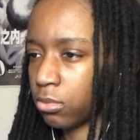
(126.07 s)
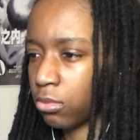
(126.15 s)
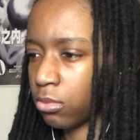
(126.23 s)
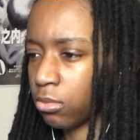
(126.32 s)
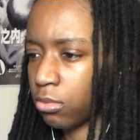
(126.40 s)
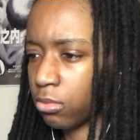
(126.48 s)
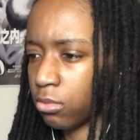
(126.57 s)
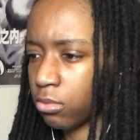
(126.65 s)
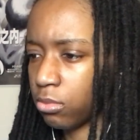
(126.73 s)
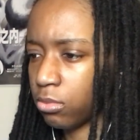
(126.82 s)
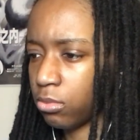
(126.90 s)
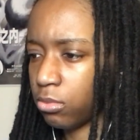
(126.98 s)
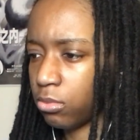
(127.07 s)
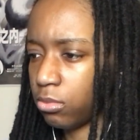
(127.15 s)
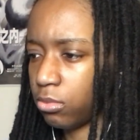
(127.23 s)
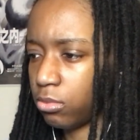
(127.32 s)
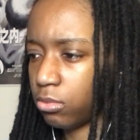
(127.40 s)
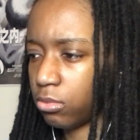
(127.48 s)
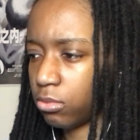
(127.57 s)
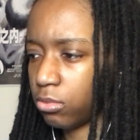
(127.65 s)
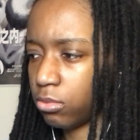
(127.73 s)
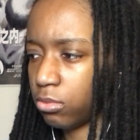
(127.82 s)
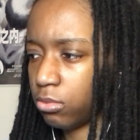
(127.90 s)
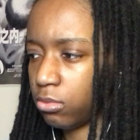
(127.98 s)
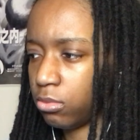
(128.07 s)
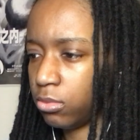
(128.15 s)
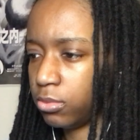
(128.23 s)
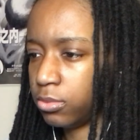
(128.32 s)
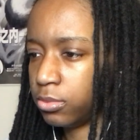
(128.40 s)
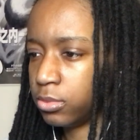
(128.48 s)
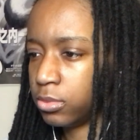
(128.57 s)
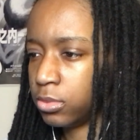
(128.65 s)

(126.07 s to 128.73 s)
No one is speaking in this clip.